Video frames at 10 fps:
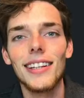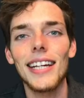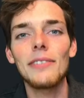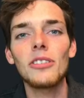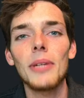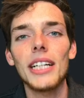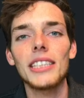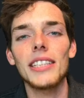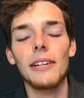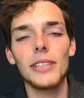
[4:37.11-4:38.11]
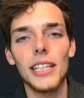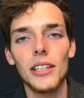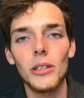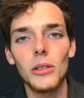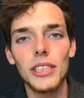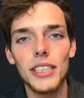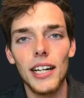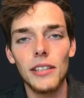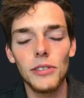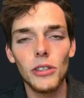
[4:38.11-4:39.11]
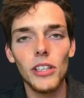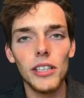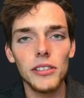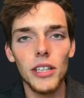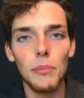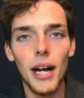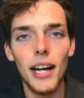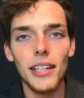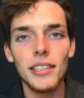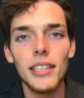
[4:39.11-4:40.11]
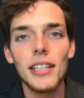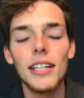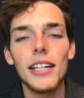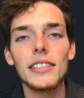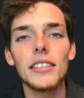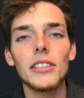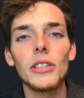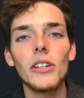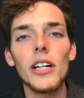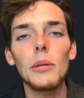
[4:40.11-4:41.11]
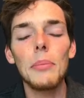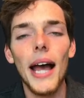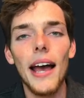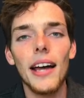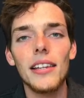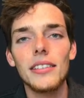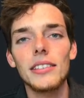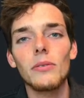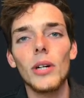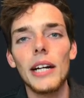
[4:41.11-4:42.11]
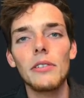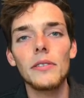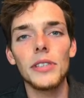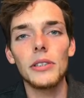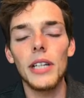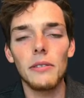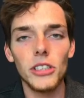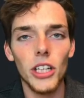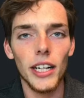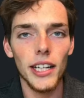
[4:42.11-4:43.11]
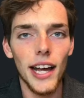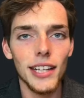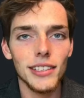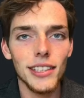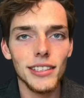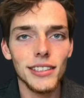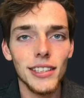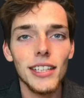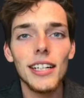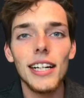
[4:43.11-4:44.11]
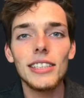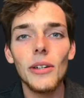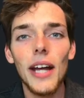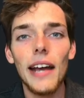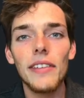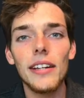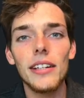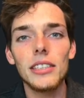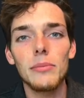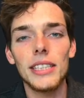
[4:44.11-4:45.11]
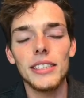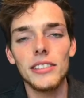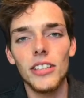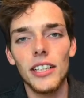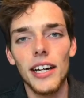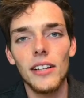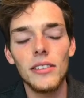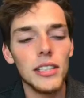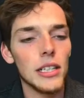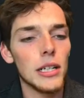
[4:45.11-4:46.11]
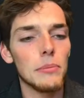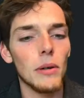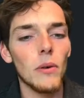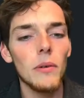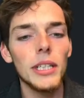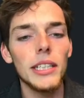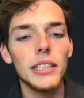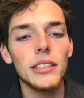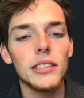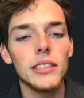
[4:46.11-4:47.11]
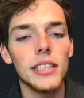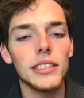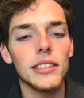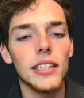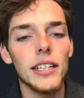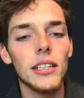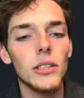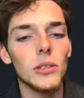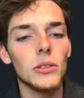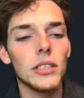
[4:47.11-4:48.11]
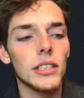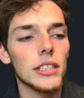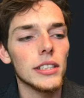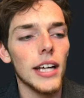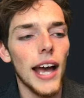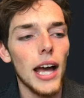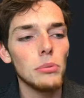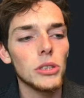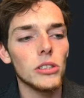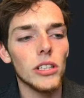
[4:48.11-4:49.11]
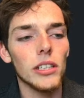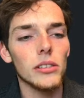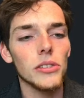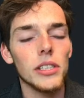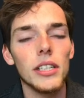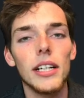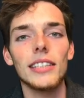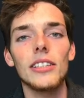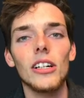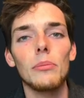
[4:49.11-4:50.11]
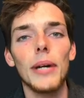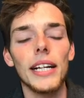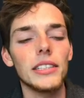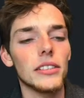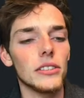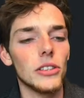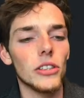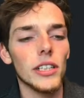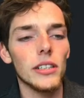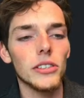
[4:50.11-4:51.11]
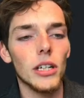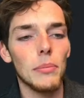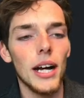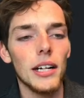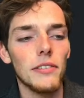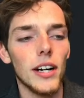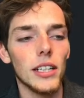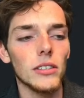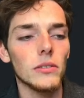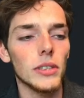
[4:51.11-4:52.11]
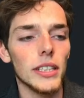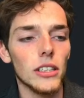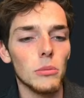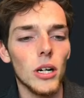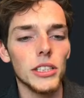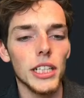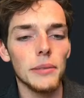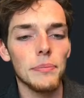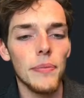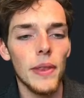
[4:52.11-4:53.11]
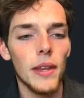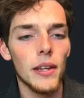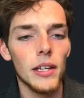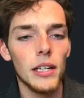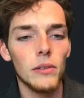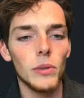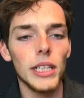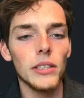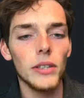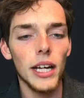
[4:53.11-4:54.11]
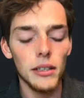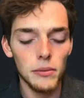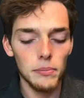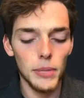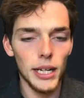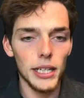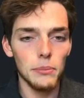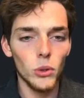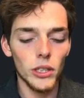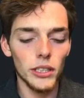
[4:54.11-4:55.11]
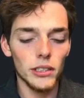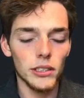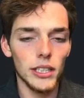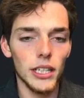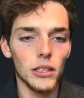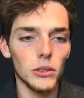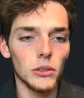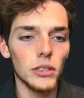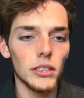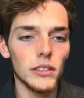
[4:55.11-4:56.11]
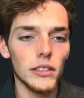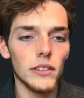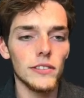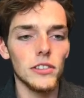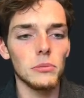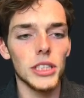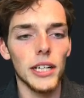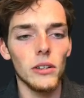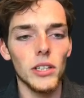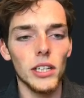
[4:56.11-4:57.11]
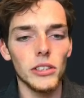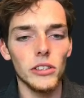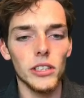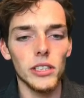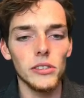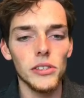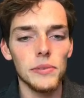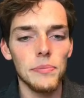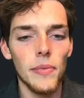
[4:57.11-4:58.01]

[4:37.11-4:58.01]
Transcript: The information that we include inside of urls.py is the U R L path to whatever view that we're trying to access. It's okay if that doesn't make sense right now, but what we need is to include the app's U R Ls into our base urls.py file within our project. We can do that by importing include from django.urls.